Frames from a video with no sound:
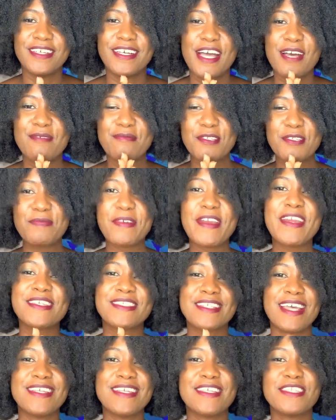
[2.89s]
I'm super
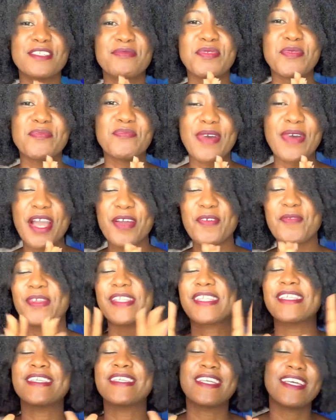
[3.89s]
excited to be back
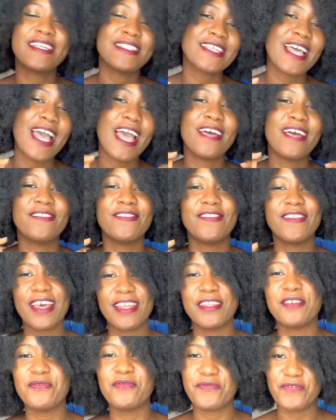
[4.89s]
with yet
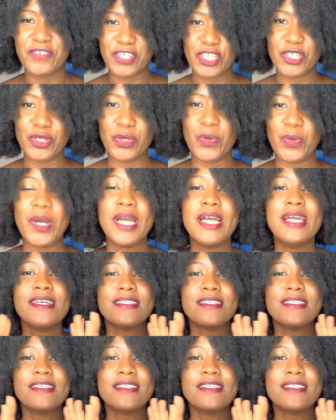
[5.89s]
another video.